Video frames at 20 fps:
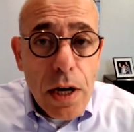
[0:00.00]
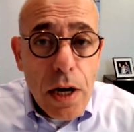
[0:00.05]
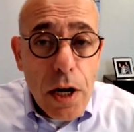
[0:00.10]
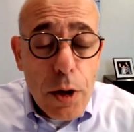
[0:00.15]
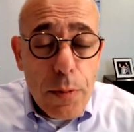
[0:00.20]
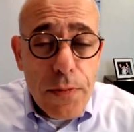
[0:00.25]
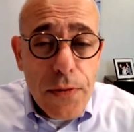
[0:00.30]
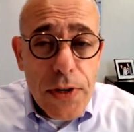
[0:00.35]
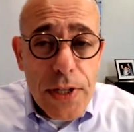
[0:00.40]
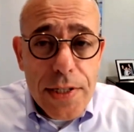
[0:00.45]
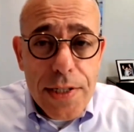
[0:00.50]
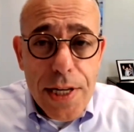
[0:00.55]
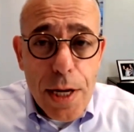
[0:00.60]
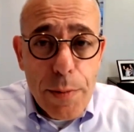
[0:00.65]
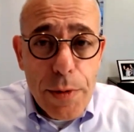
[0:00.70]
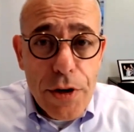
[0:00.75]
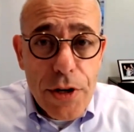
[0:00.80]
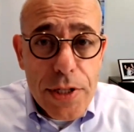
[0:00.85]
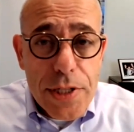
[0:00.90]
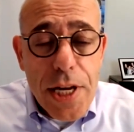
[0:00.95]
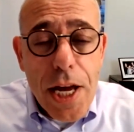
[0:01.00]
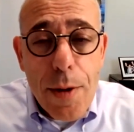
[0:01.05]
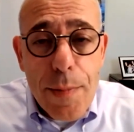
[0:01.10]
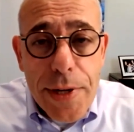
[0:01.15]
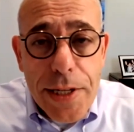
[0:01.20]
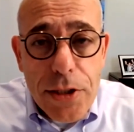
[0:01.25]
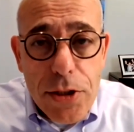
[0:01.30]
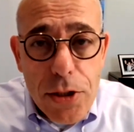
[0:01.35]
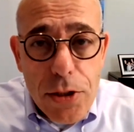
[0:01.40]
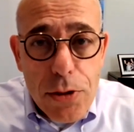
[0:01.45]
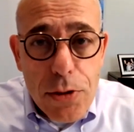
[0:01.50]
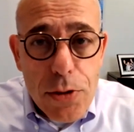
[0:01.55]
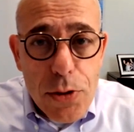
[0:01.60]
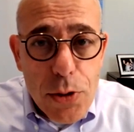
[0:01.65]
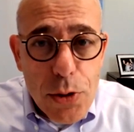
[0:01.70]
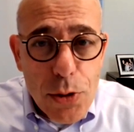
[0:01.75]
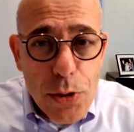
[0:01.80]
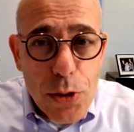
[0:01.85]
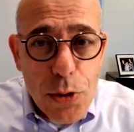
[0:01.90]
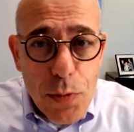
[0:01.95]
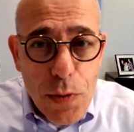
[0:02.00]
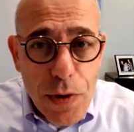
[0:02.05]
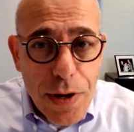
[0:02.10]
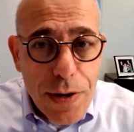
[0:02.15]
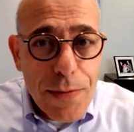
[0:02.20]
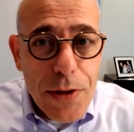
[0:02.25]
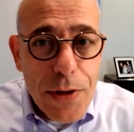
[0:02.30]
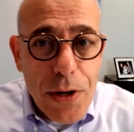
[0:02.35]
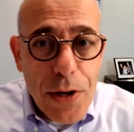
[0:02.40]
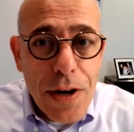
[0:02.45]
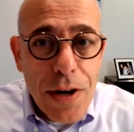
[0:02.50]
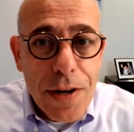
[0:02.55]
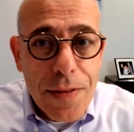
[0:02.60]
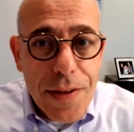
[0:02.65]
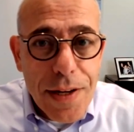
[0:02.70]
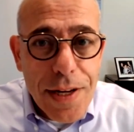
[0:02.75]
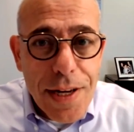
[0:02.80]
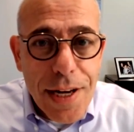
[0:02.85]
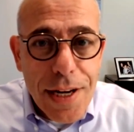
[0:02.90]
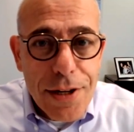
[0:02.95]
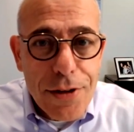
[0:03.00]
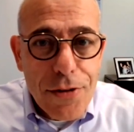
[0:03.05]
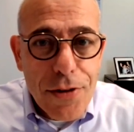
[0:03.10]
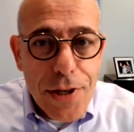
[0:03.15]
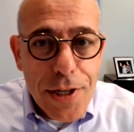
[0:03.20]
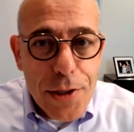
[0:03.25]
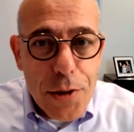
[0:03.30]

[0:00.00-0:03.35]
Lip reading: Hopefully summer is coming to you soon, wherever you are in the country.